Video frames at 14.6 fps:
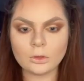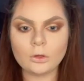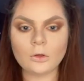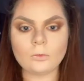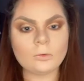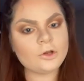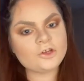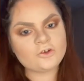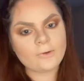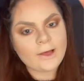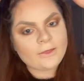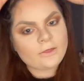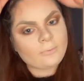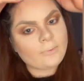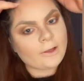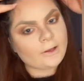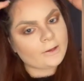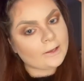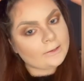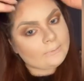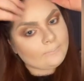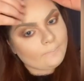Once your eyes are
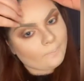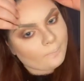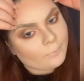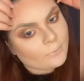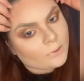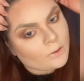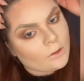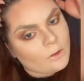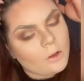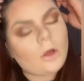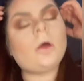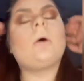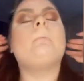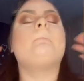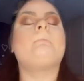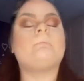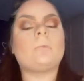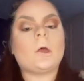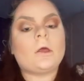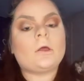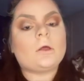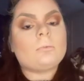blended,
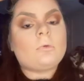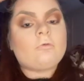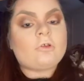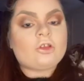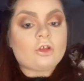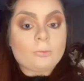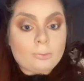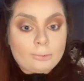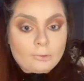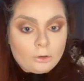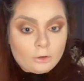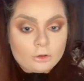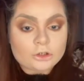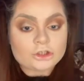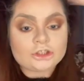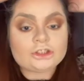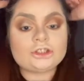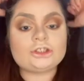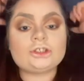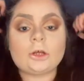move on to blush.